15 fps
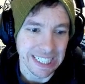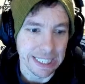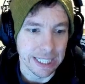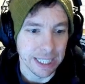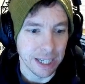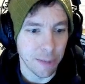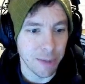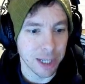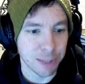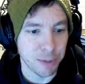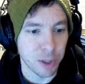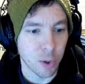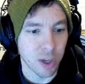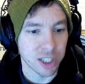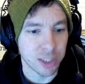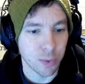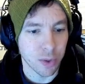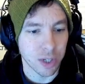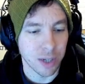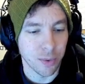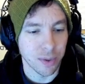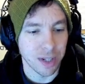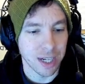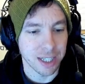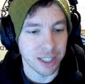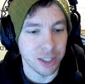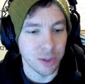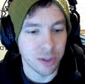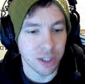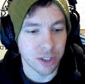it makes me question whether I would like to
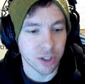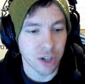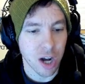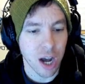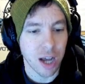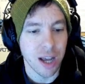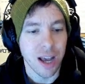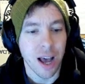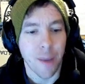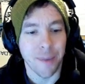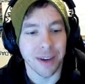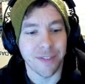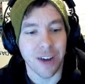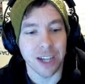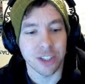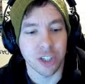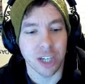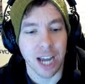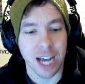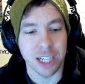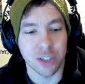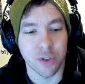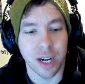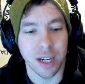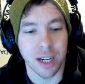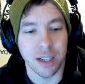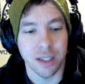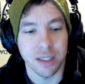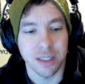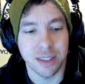use this or not. My faster cast rate
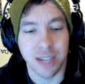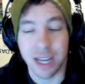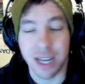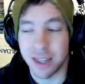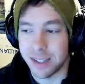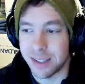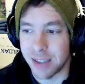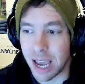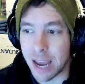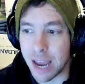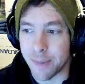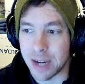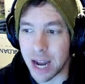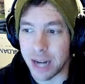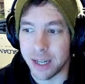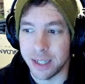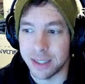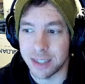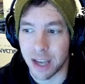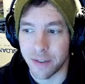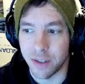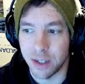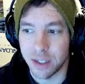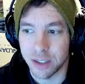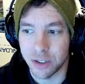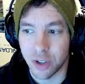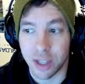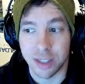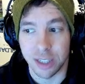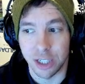stayed the same at 97.
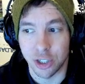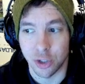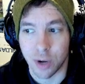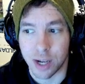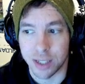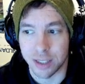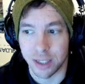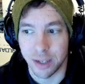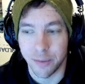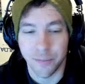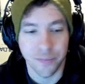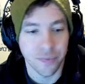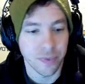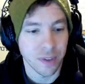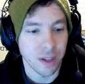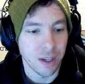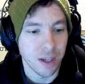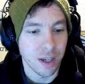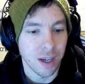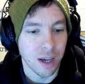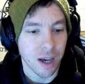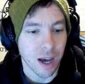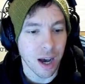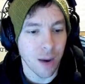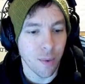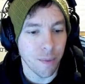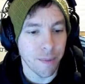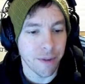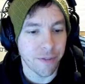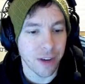So that's interesting.
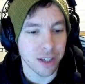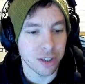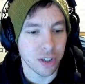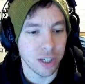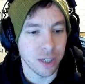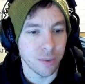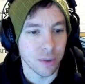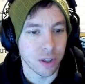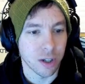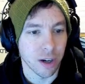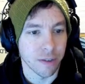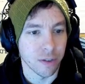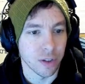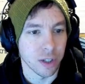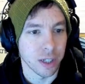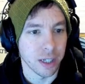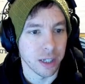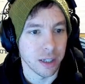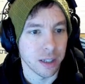My faster hit recovery.